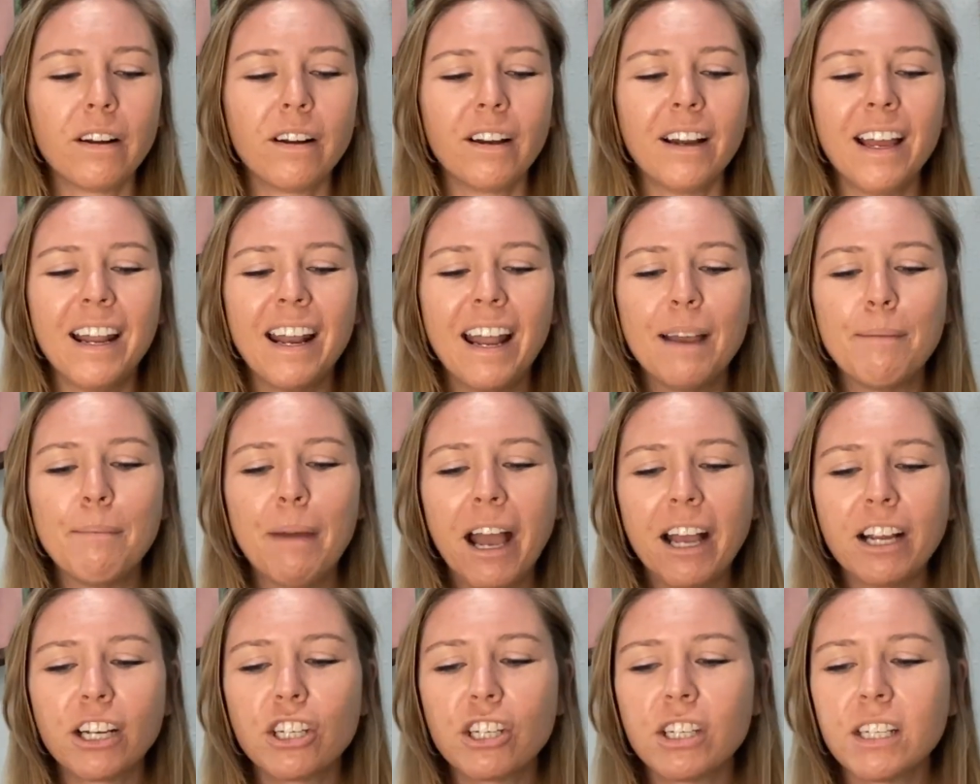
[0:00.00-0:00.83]
and I'm
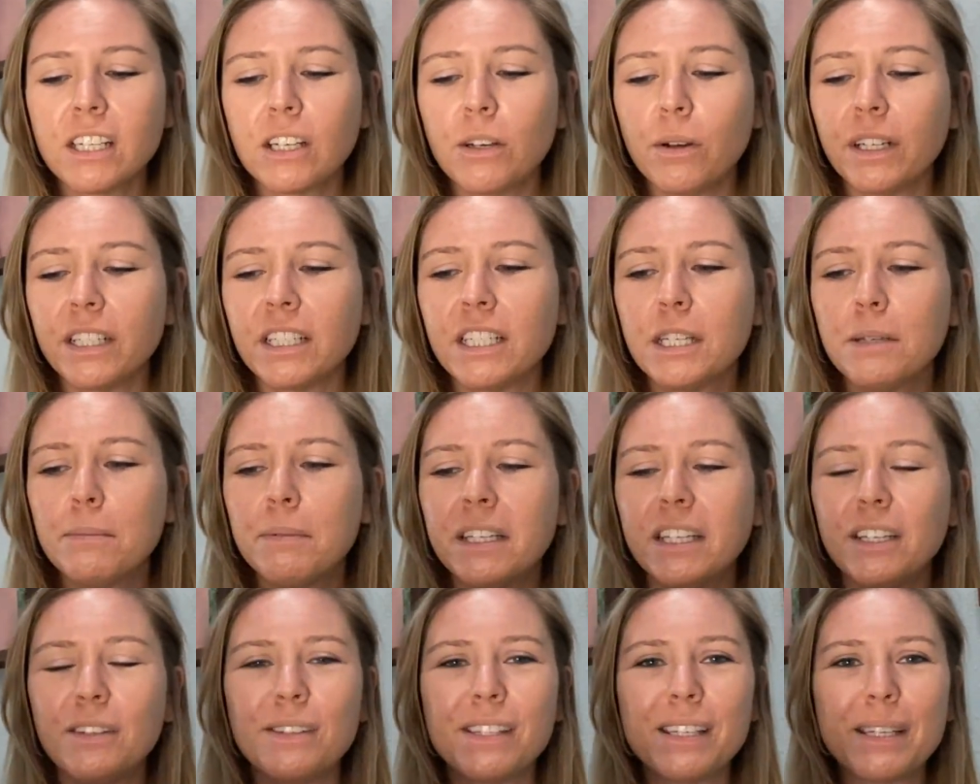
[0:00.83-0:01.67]
actually going to be
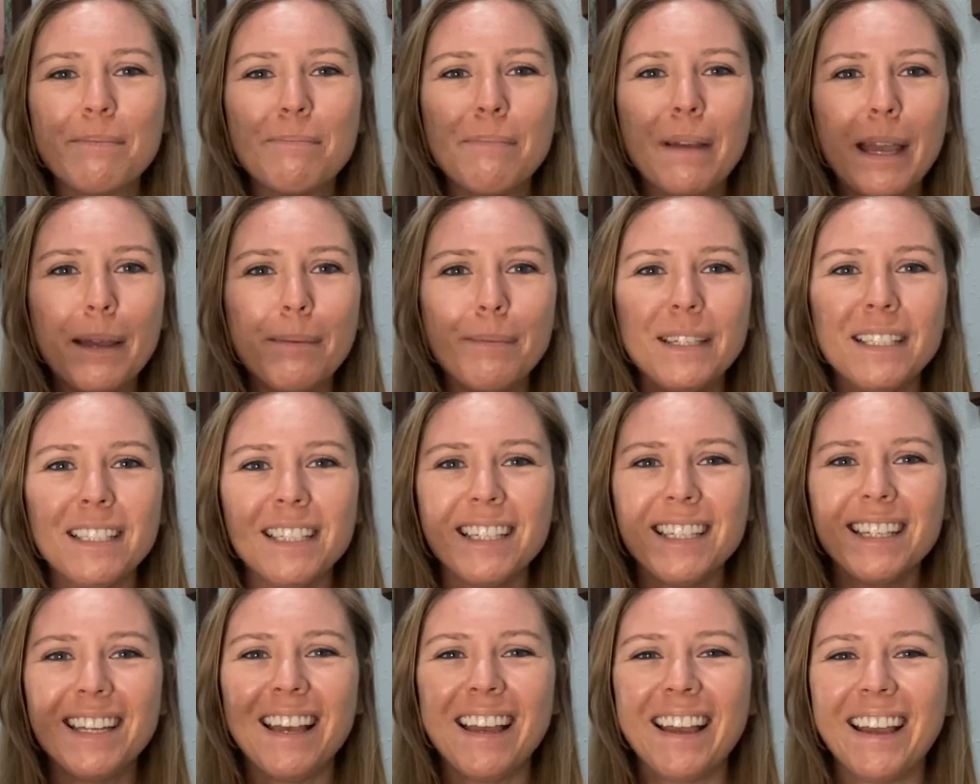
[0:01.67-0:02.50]
using Baby
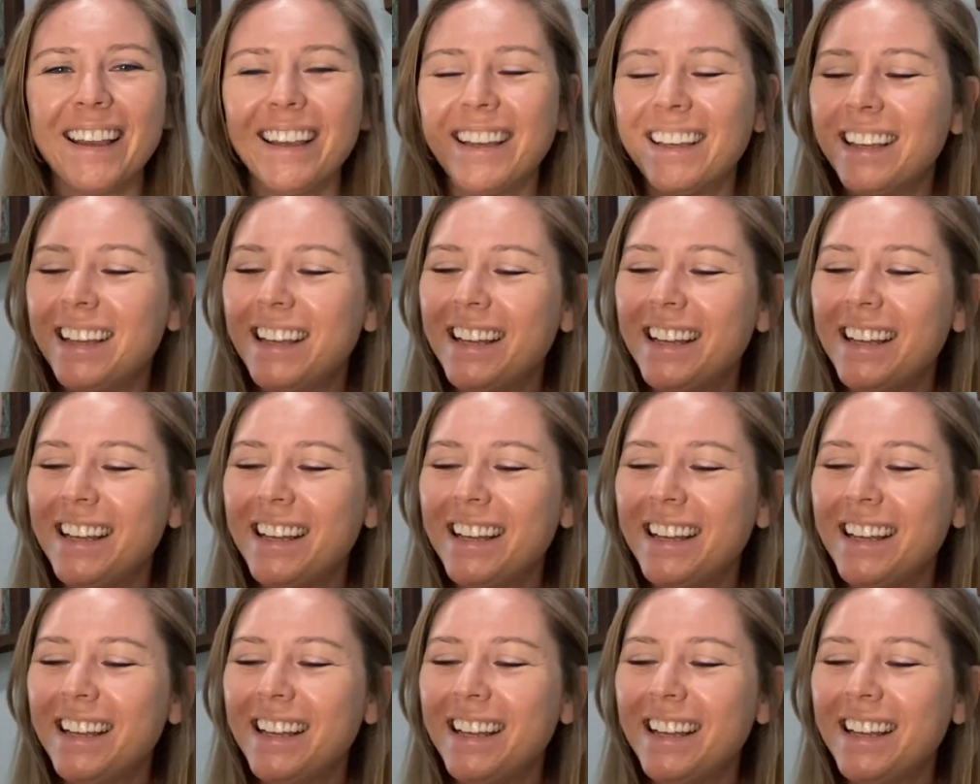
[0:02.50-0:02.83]
today.